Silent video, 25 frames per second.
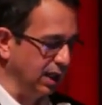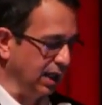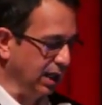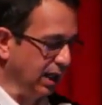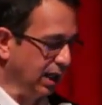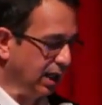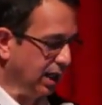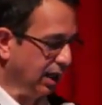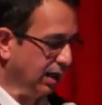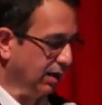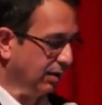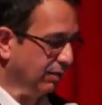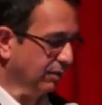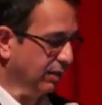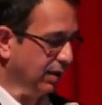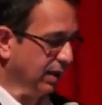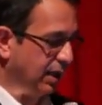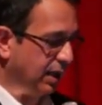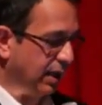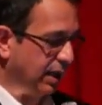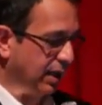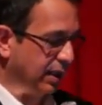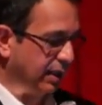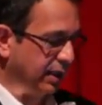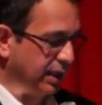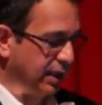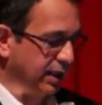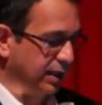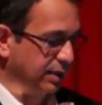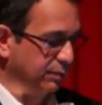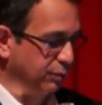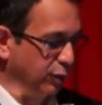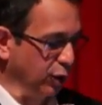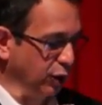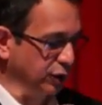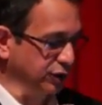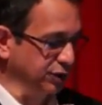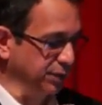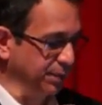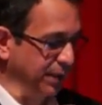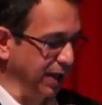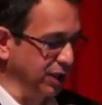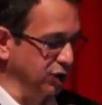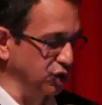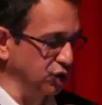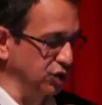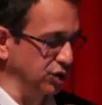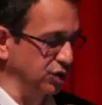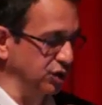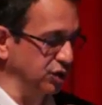in POTS
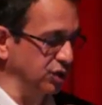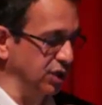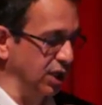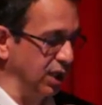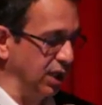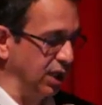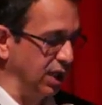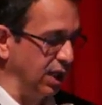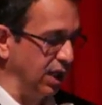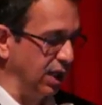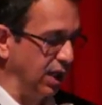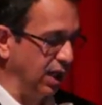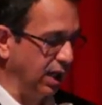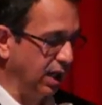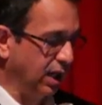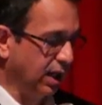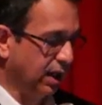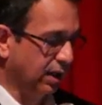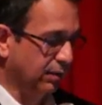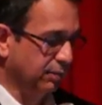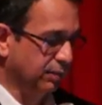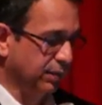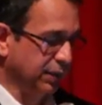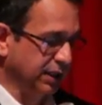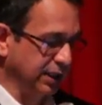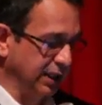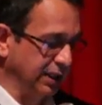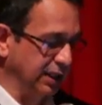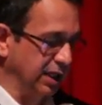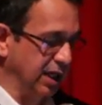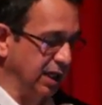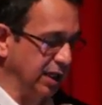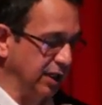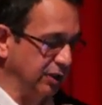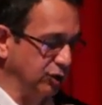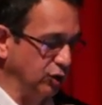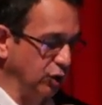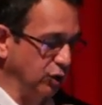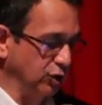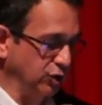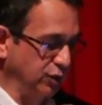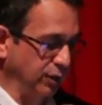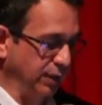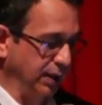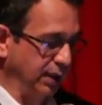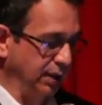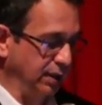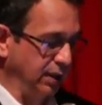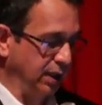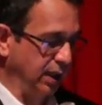patients, particularly those
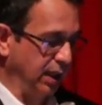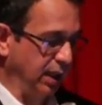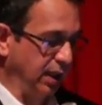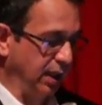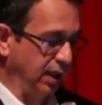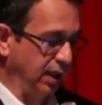with